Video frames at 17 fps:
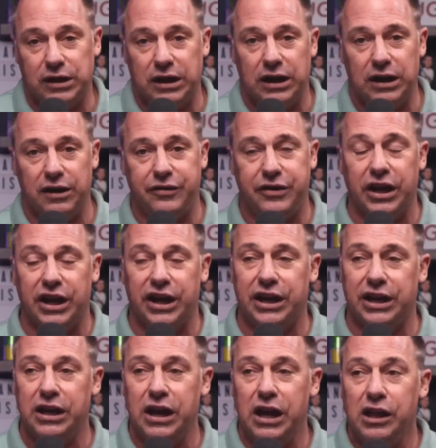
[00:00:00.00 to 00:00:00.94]

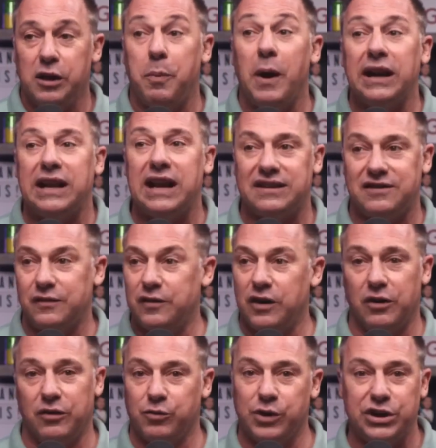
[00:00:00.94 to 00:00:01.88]
the podcast.
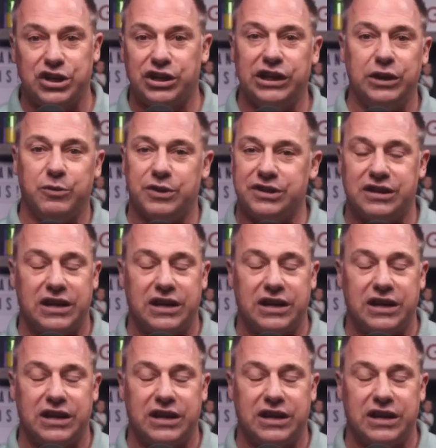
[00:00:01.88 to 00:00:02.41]
Originally was